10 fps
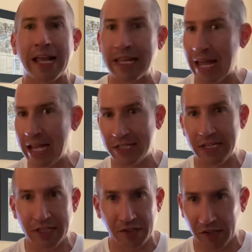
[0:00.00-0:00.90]
in
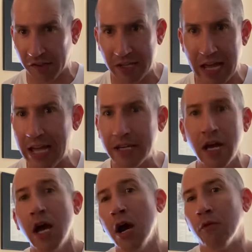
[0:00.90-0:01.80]
1868
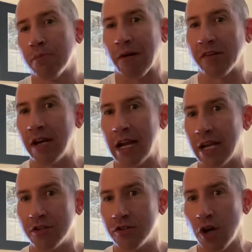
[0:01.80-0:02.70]
with President
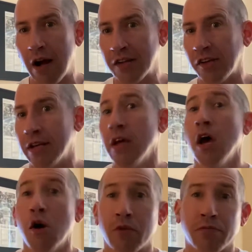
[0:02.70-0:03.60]
Andrew Johnson,
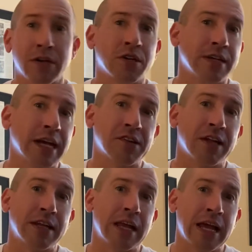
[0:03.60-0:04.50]
with Richard
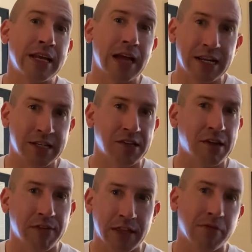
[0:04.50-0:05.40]
Nixon in
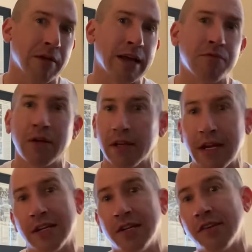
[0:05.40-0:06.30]
1973, really
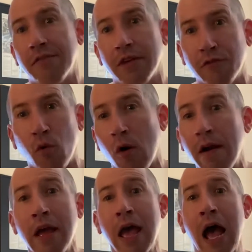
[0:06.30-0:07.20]

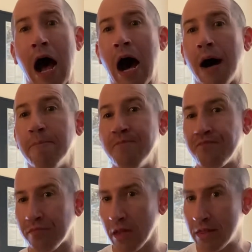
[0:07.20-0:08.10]
1974,
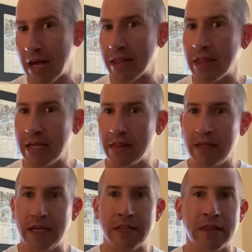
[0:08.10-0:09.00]
that
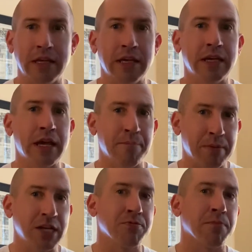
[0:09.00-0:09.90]
the
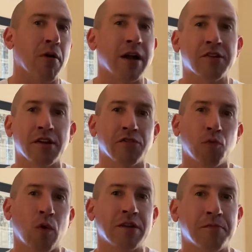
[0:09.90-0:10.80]
impeachment process
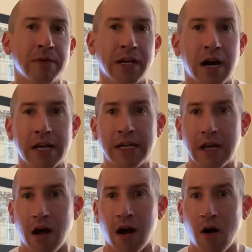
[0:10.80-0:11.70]
was
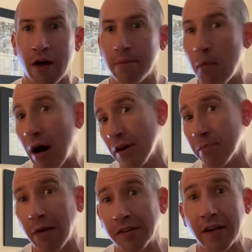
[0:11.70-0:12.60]
begun on a modern
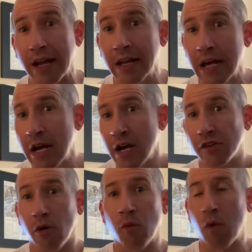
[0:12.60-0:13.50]
president.
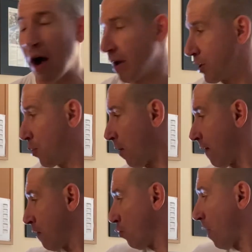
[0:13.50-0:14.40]
So you
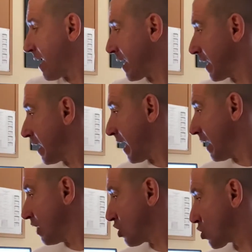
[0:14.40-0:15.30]
are writing
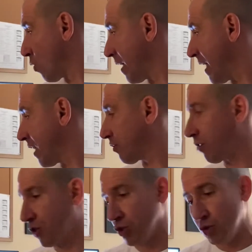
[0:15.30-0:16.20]
a short
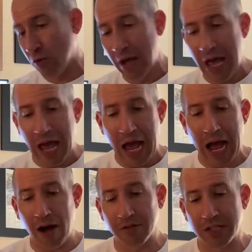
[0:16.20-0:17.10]
answer to
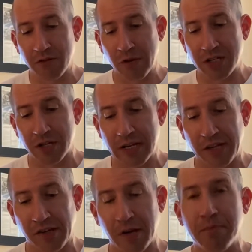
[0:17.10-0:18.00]
how did Richard
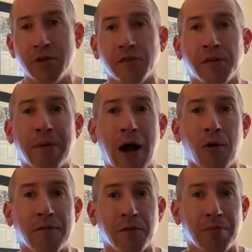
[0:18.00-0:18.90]
Nixon abuse the
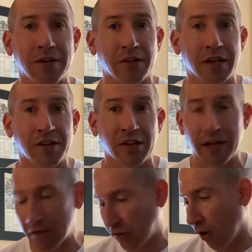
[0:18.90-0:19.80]
power of the presidency.
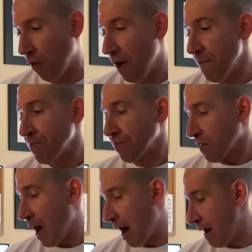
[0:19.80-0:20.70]
So,
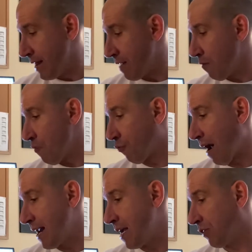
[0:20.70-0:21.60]
and then
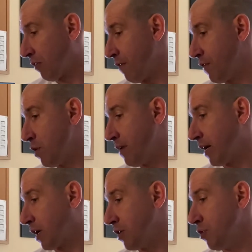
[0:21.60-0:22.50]
Friday is a review and
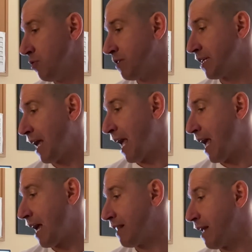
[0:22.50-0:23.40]
a Kahoot,
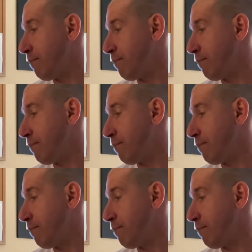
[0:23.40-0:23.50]
and then